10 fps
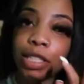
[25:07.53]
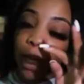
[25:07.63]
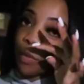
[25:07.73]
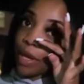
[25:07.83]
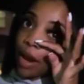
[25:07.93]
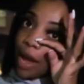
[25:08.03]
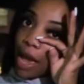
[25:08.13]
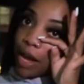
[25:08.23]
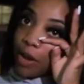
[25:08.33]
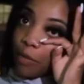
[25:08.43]
So we are
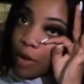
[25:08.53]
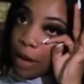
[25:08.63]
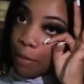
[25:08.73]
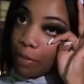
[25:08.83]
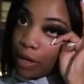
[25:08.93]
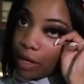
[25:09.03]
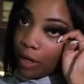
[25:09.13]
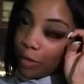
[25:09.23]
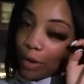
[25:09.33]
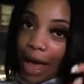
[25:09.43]
at
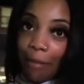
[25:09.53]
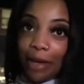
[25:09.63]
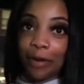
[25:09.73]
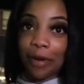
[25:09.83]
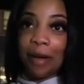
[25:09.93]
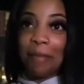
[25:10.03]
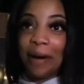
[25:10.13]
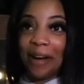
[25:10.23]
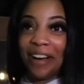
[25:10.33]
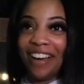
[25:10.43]
Crumbl. Well, I'm at Crumbl.